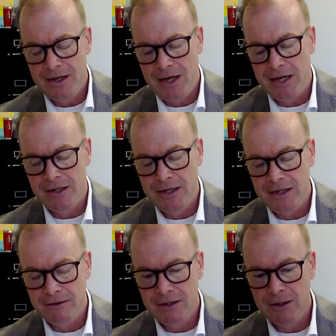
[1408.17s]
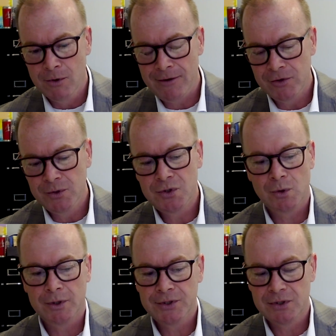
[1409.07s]
the revenue
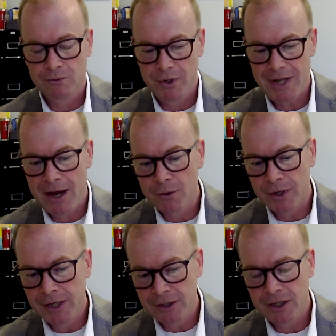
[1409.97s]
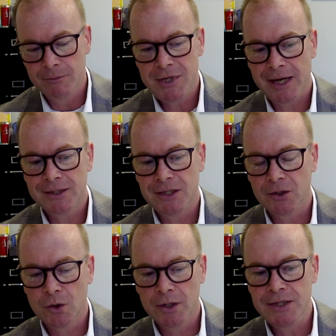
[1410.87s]
source without an income tax
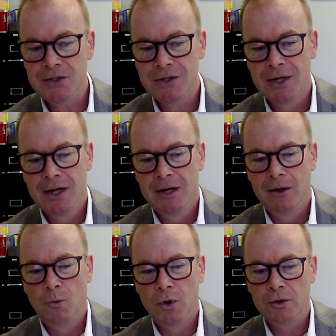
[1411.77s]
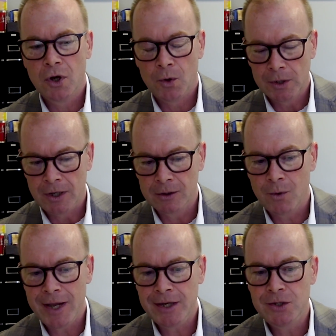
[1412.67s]
increase will go a long way